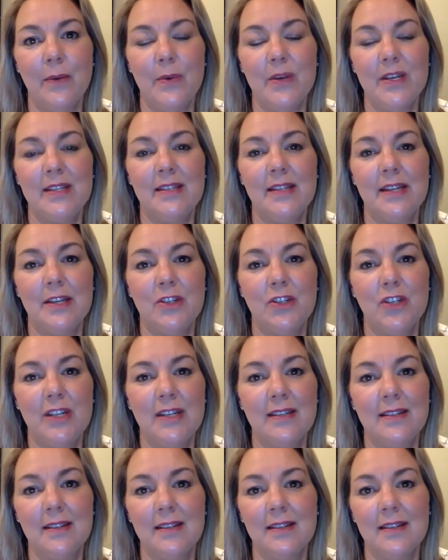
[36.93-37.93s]
we see
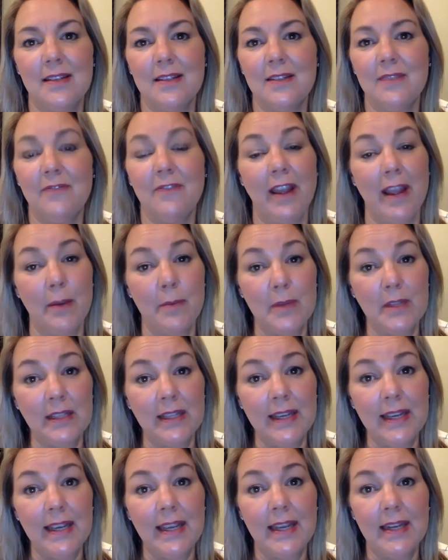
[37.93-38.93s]
Jesus's
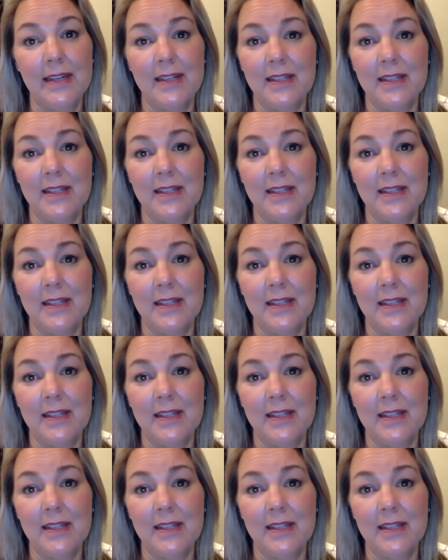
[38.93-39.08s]
family and